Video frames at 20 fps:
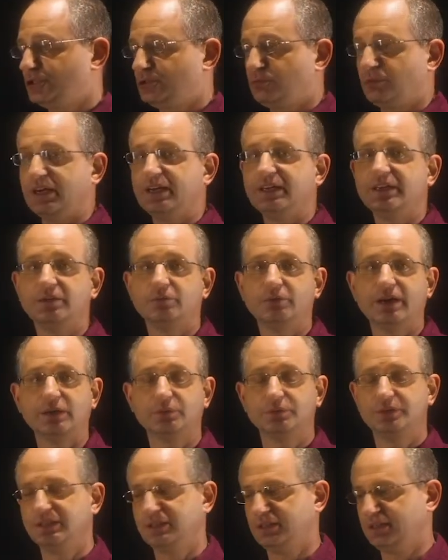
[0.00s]
is running
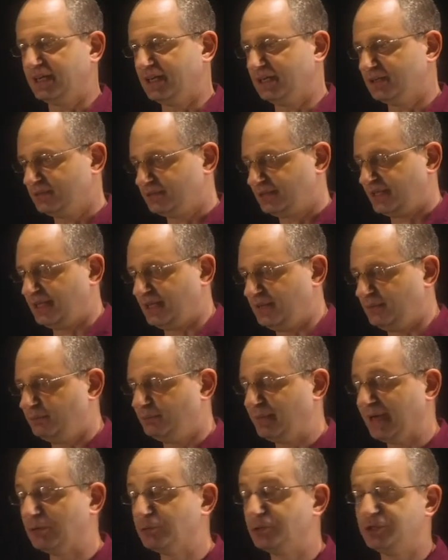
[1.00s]
around the
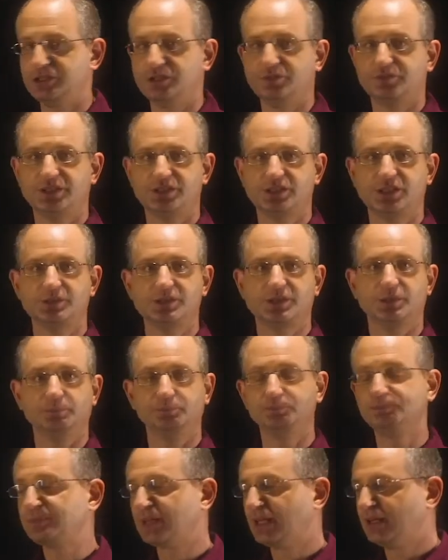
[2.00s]
boundaries of the system.
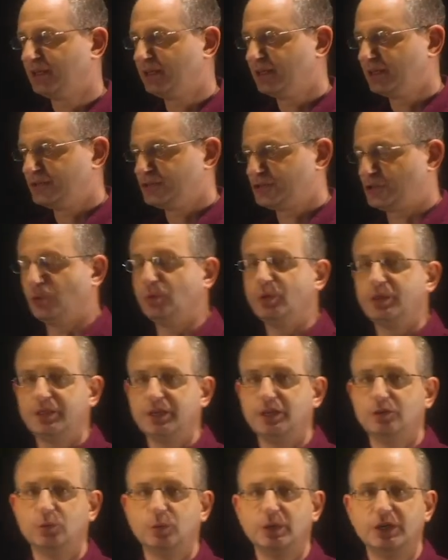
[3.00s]
So
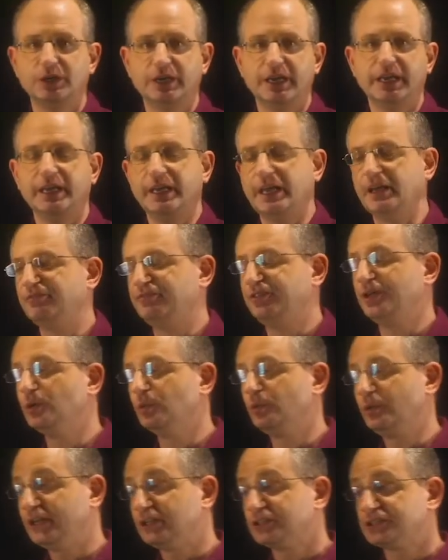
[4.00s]
there were a
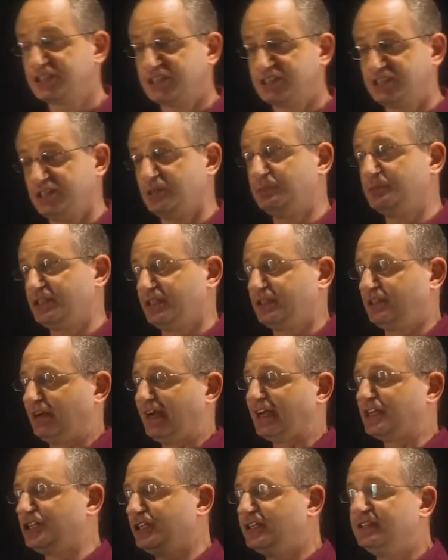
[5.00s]
few real systems that are
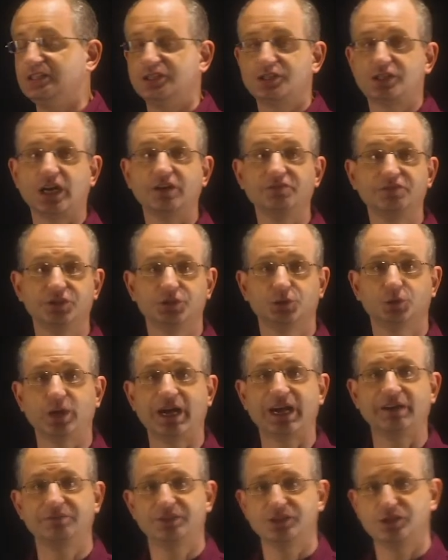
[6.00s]
actually discovered to
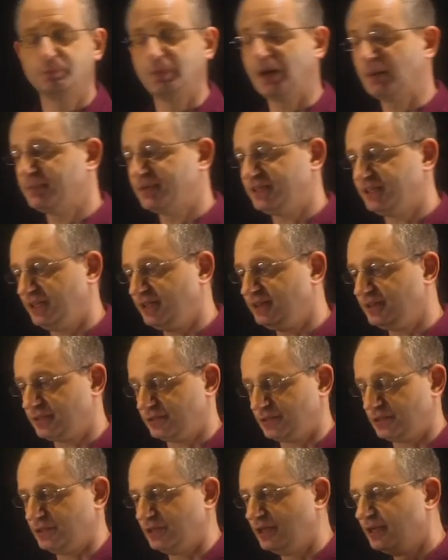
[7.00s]
have this property,
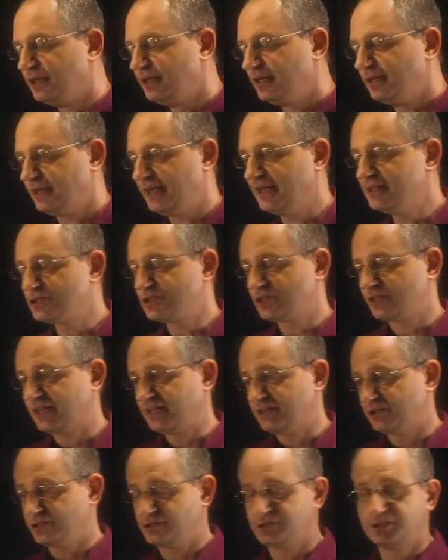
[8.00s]
that are
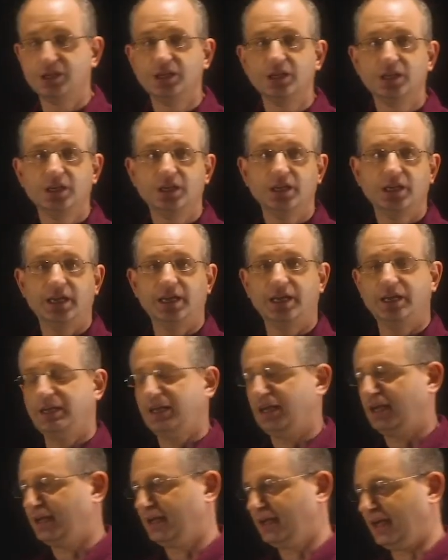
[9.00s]
insulators
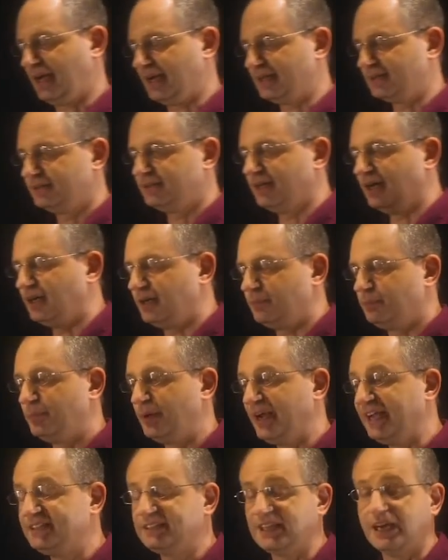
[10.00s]
and
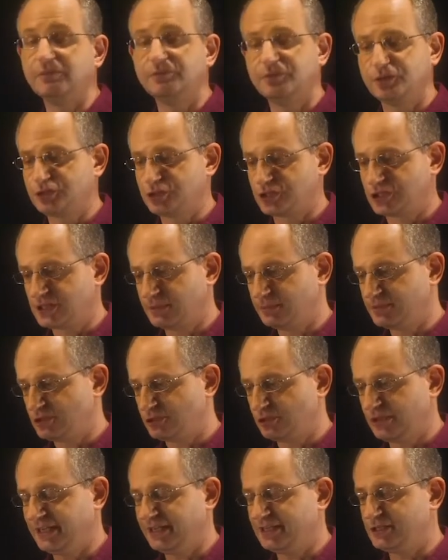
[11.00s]
break time reversal
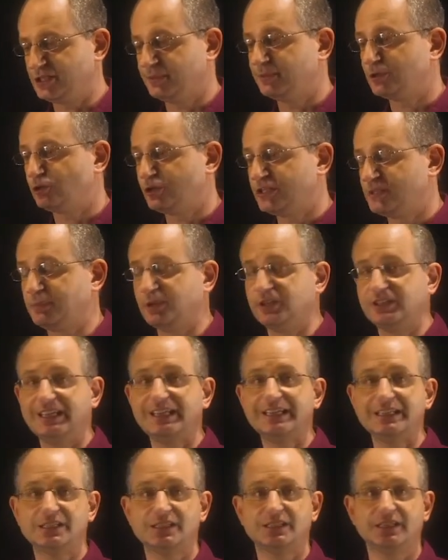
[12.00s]
symmetry
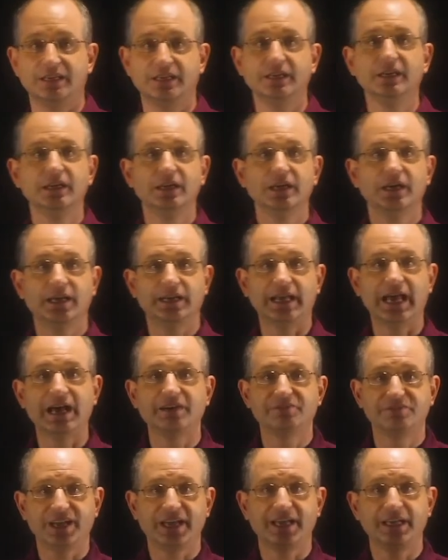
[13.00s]
spontaneously and
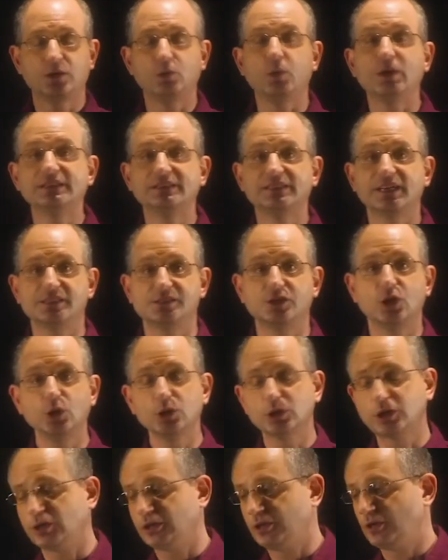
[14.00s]
have a quantized
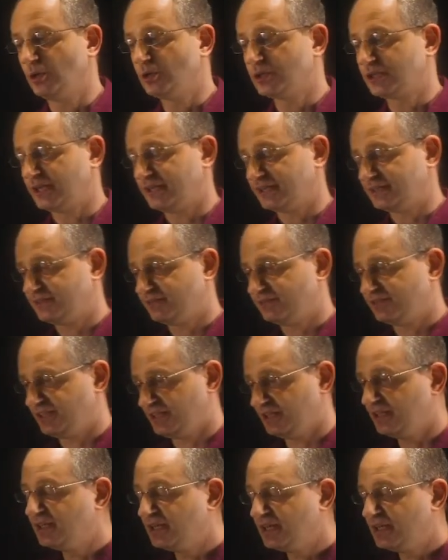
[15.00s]
Hall
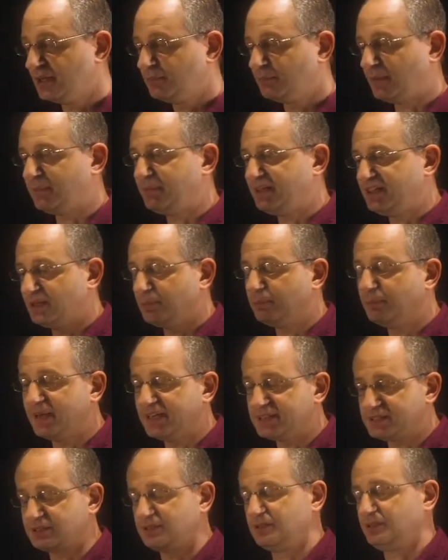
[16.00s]
conductivity. Maybe the
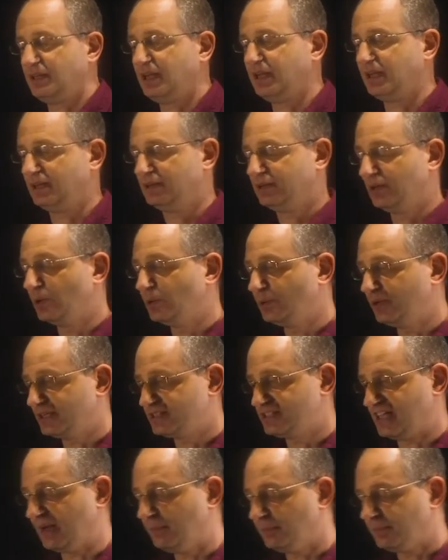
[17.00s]
best known
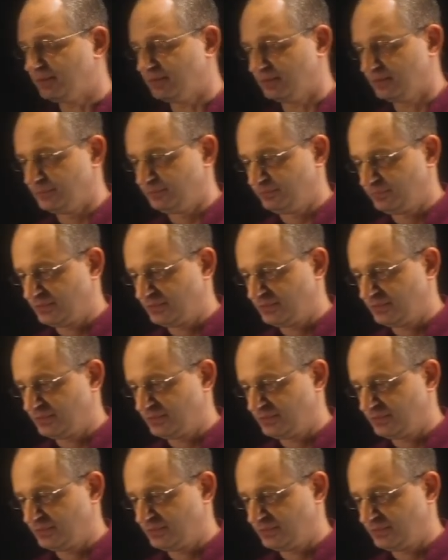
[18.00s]
example